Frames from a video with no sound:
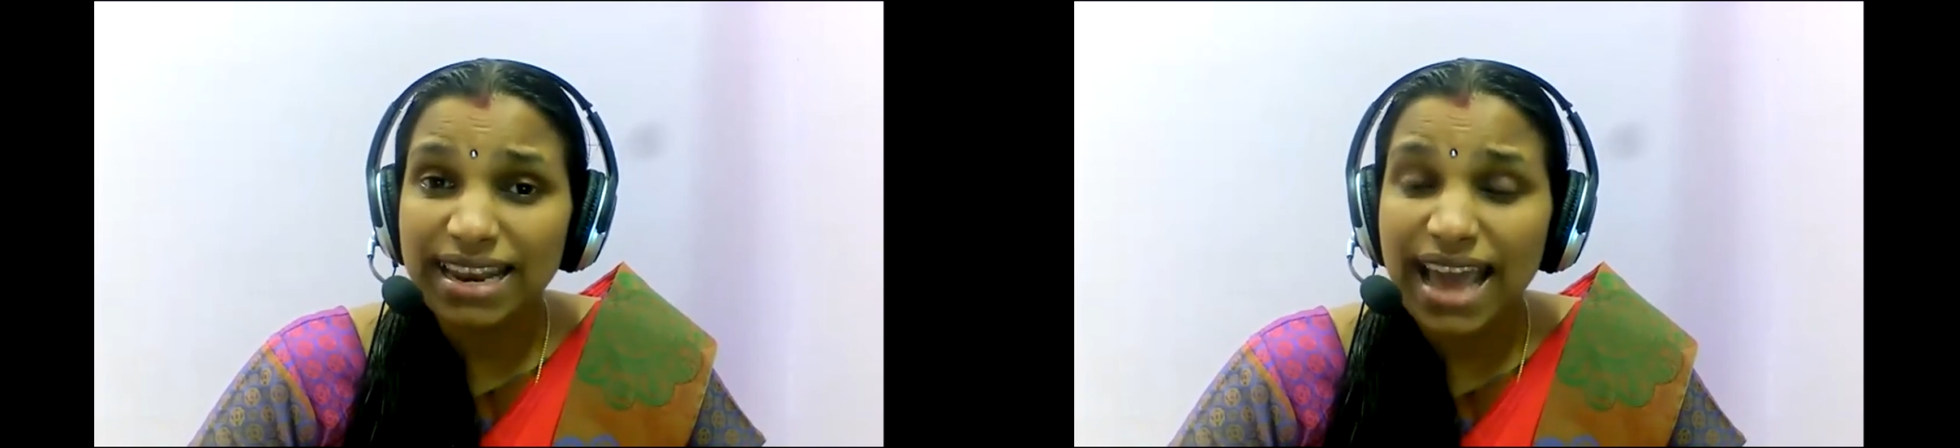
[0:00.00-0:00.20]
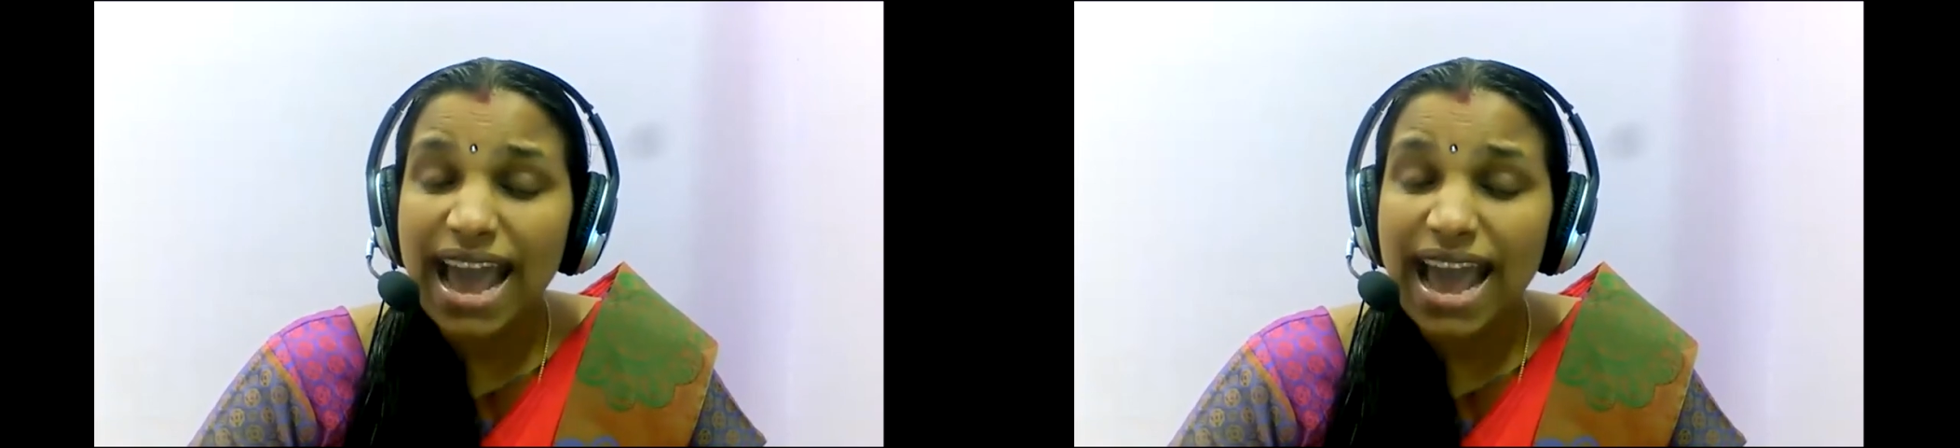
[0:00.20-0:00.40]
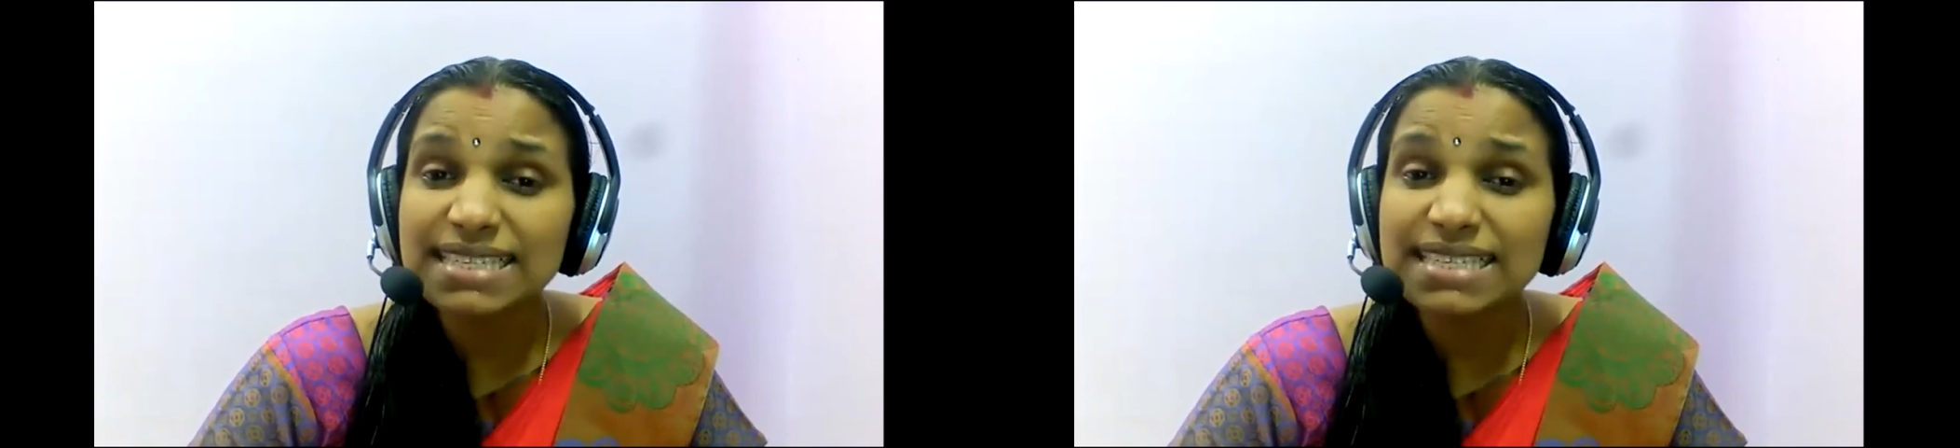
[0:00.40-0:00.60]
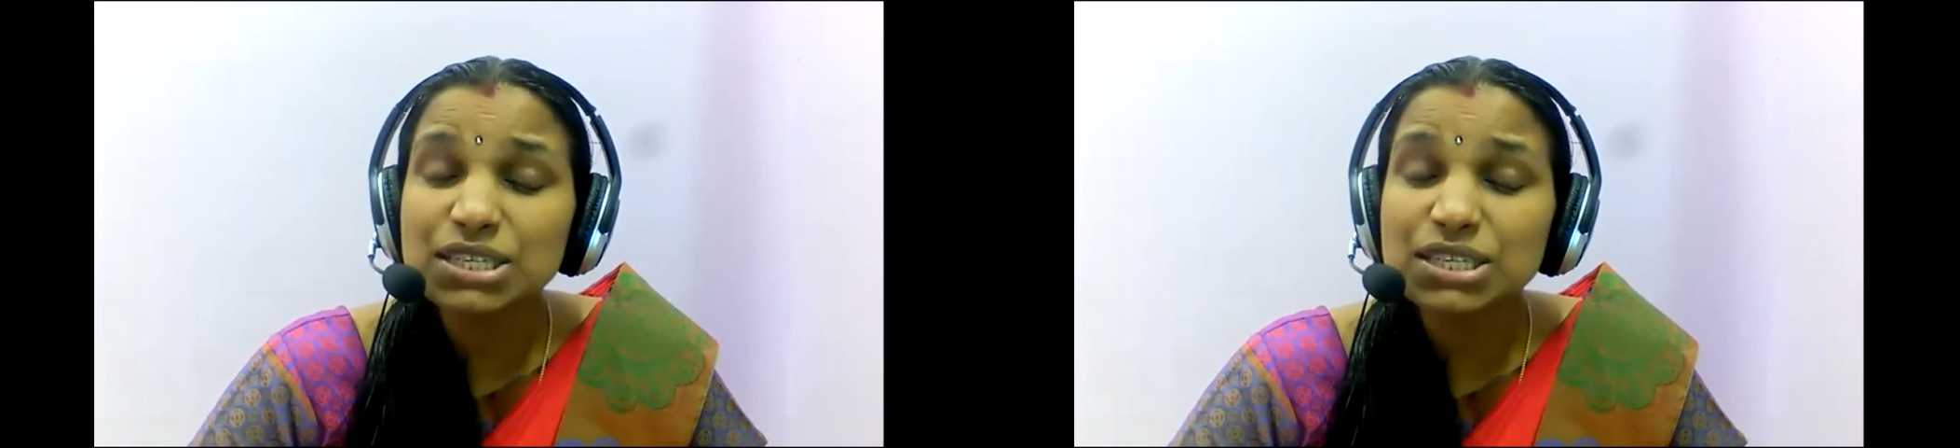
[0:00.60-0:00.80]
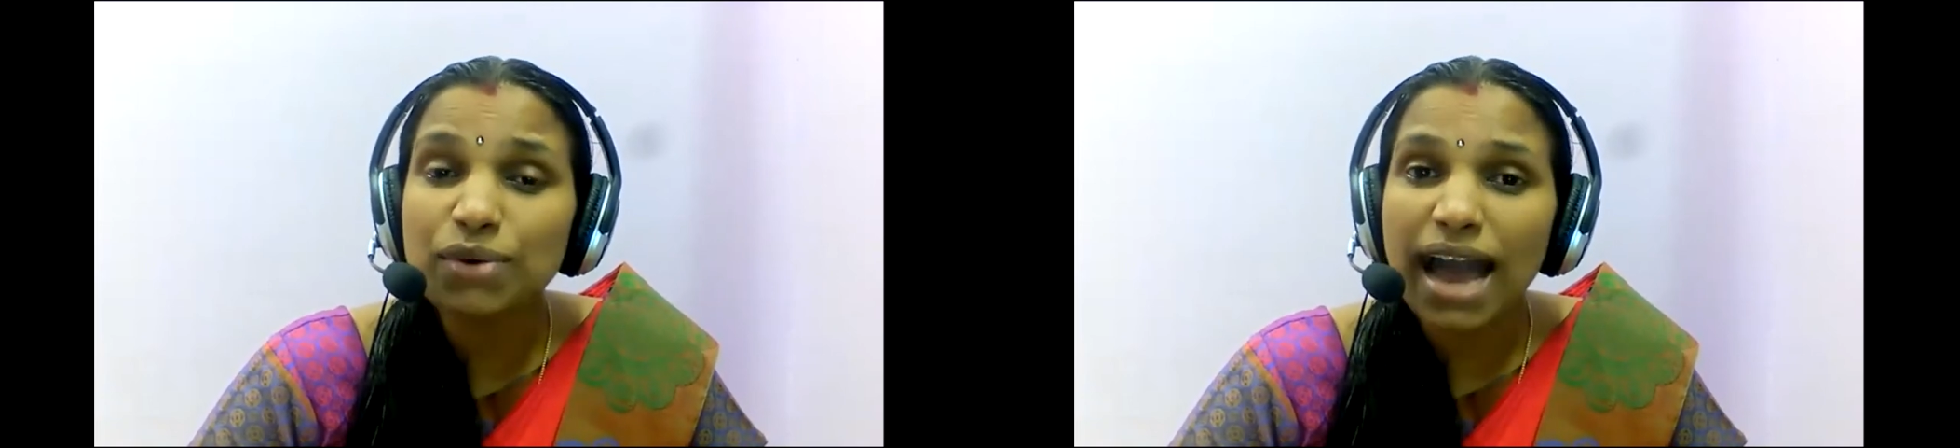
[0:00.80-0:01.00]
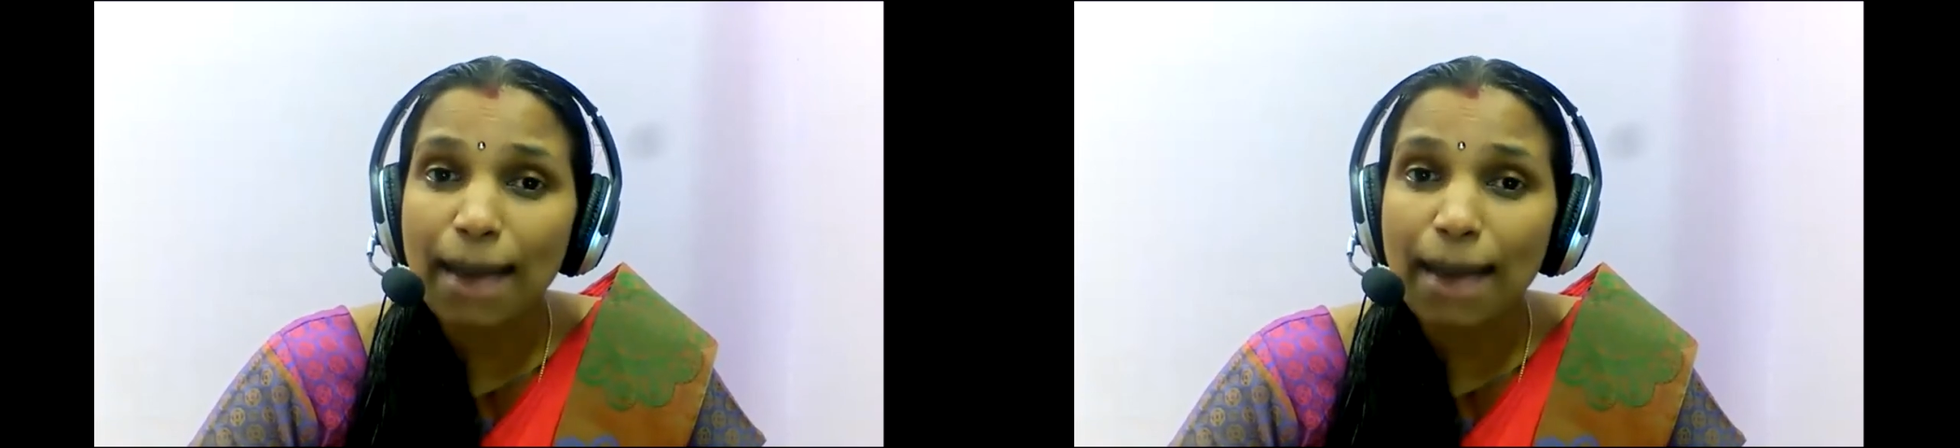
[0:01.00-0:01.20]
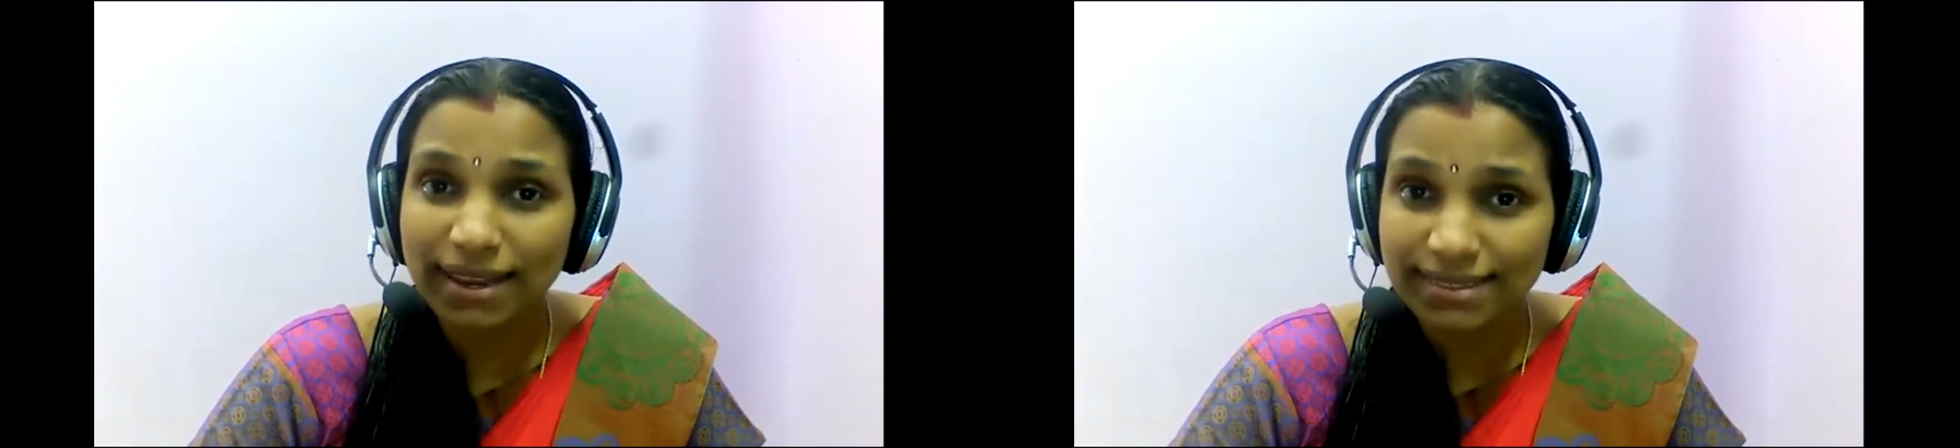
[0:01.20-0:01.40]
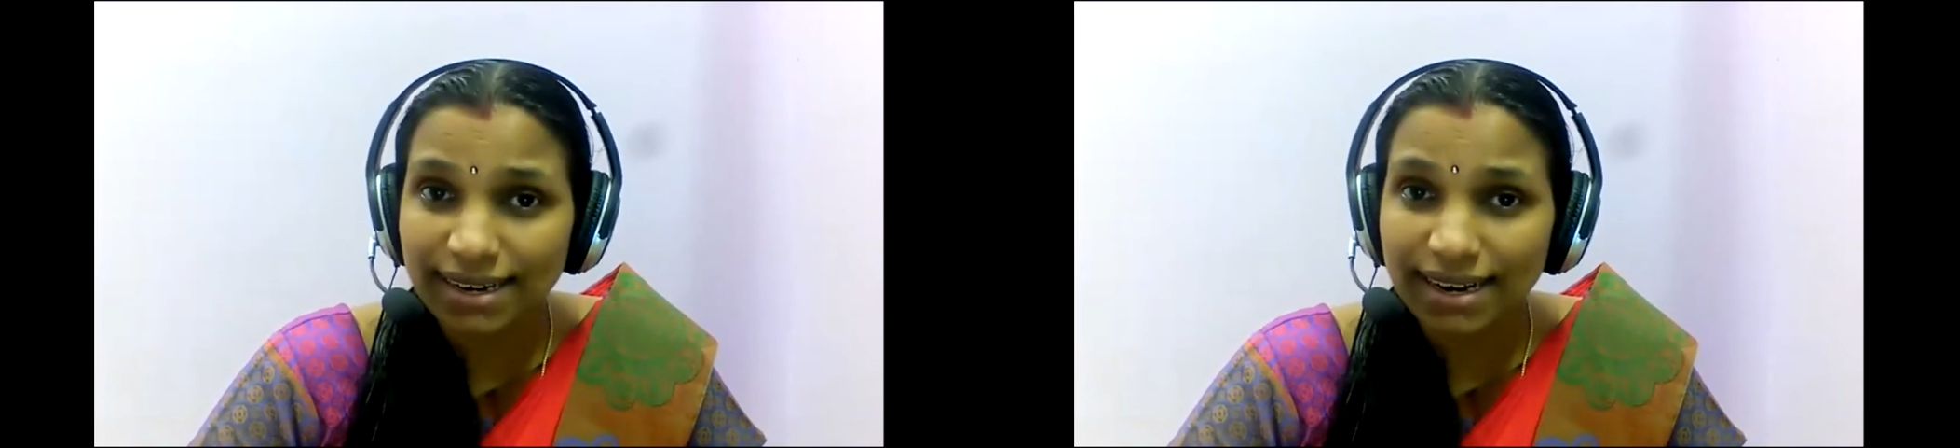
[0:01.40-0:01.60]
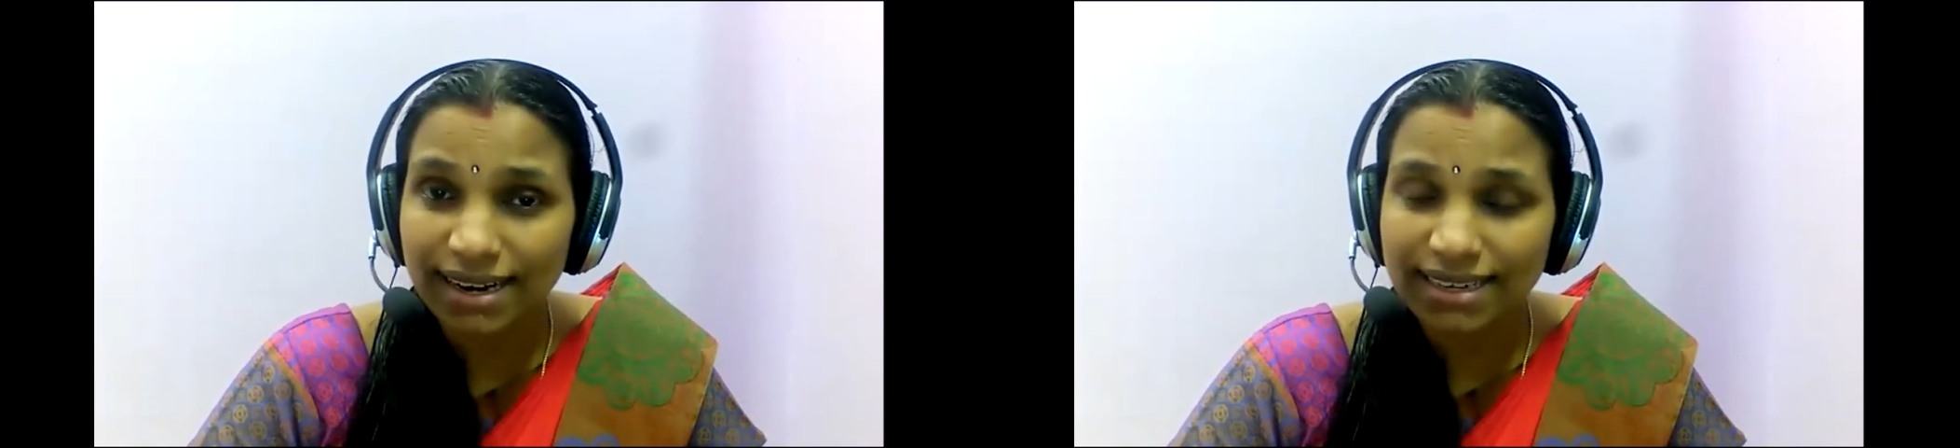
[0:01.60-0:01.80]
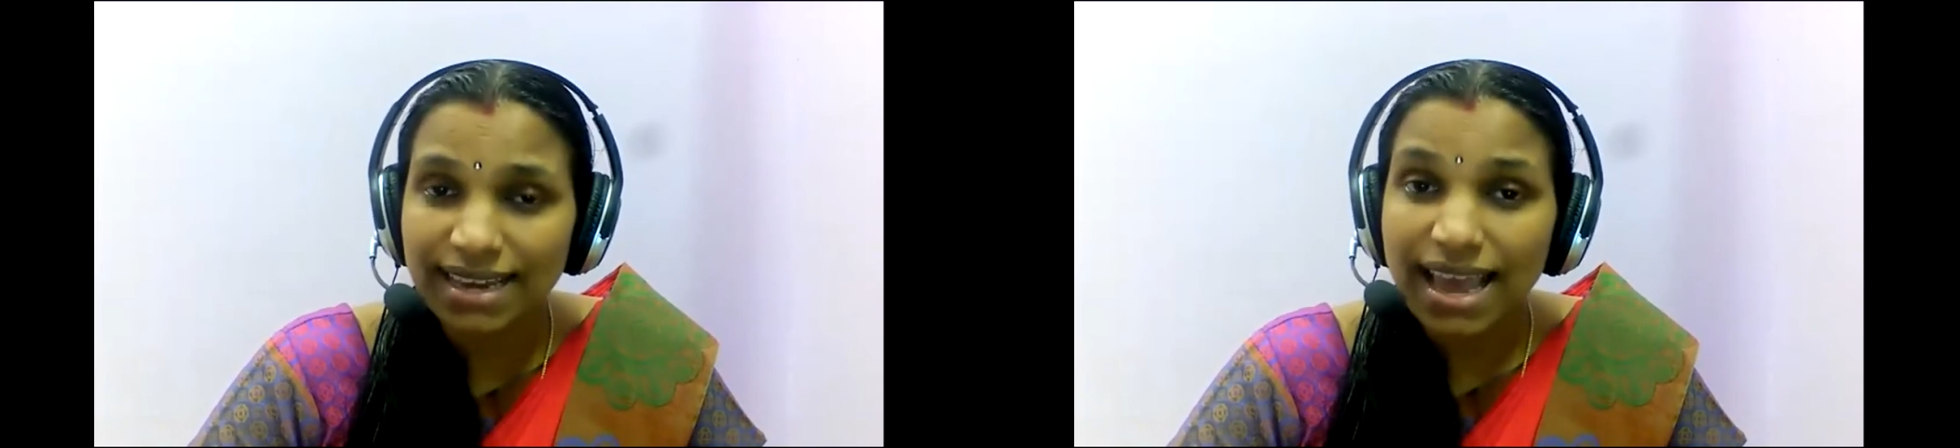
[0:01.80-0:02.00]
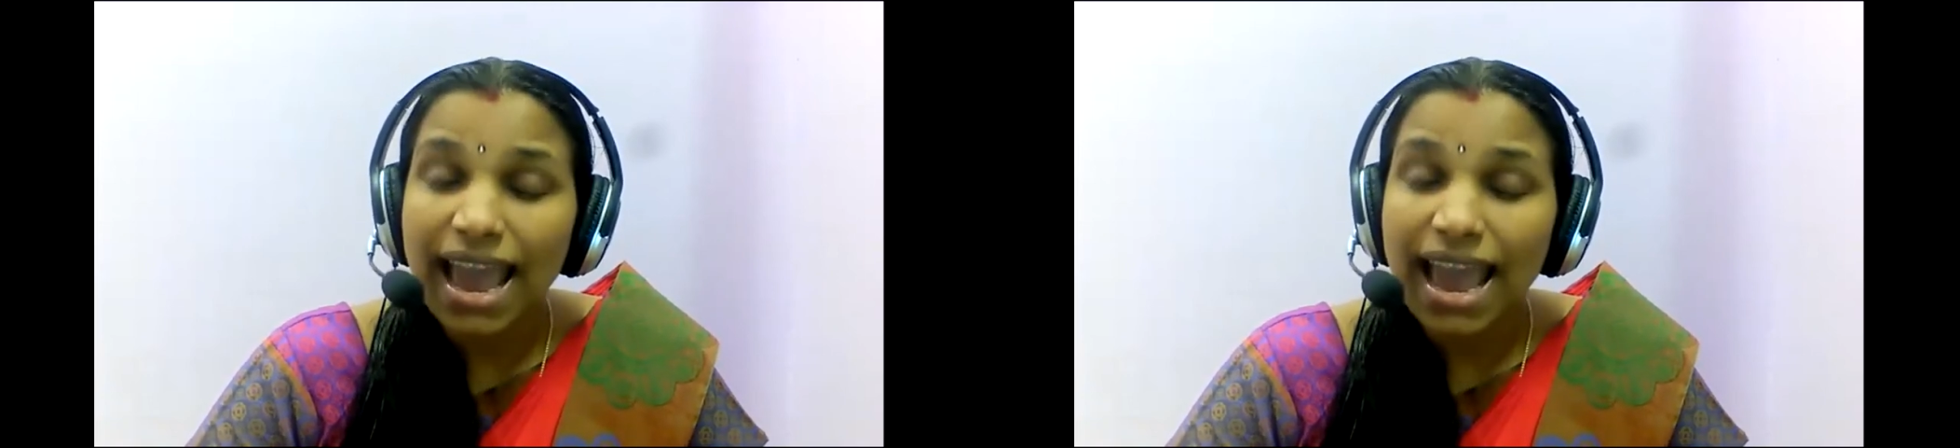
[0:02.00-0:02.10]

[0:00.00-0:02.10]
enhances your appetite